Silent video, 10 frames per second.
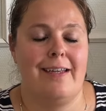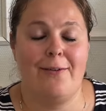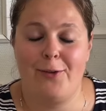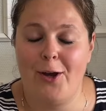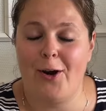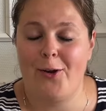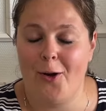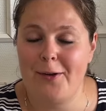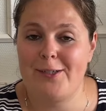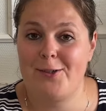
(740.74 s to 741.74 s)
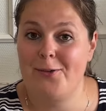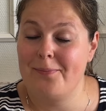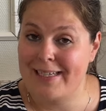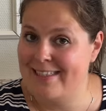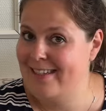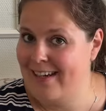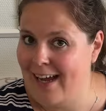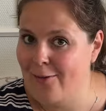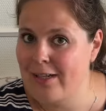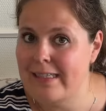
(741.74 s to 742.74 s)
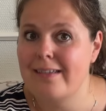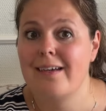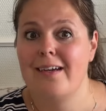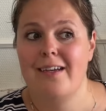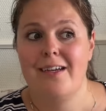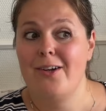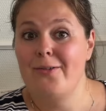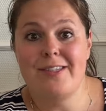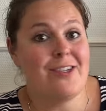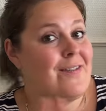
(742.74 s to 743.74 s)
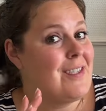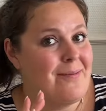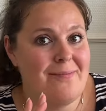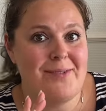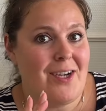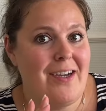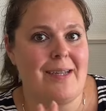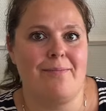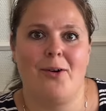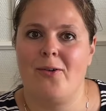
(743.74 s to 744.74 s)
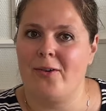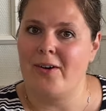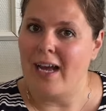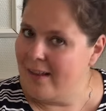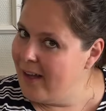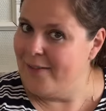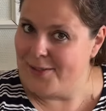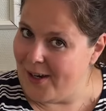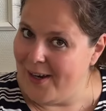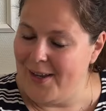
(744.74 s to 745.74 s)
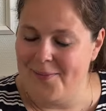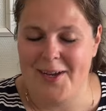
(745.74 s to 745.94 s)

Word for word: if you are going to Metzingen outlet, reserve some time or a lot of time